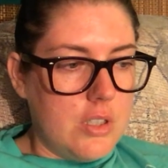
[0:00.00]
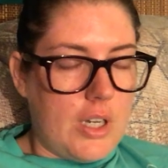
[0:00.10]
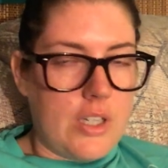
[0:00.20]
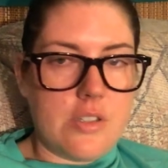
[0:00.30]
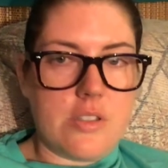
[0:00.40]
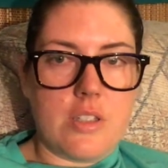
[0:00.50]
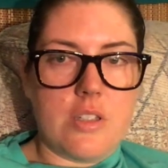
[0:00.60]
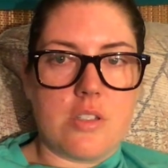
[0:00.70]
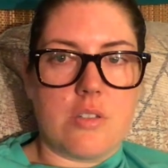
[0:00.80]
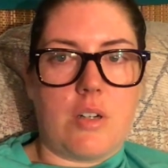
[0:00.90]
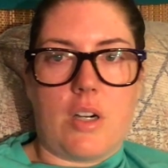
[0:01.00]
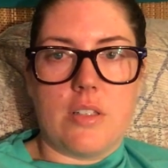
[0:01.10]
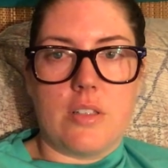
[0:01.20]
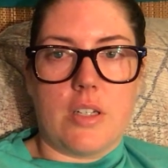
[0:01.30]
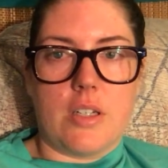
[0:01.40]
I just think it's so
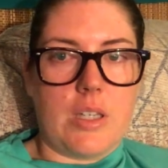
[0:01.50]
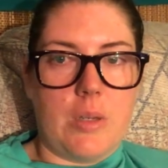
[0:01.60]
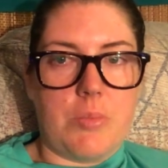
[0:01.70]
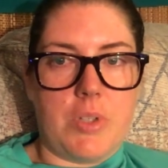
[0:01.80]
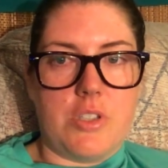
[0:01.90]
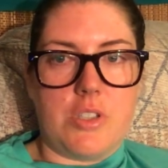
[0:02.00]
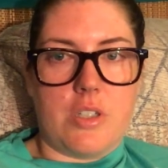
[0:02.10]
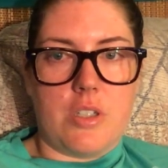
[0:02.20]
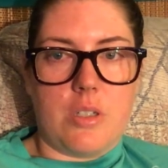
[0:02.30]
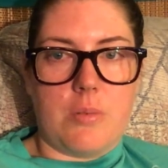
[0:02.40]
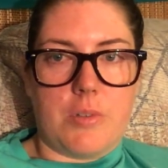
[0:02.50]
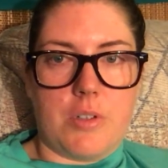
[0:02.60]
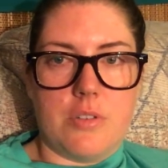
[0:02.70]
odd that I can't binge eat anymore.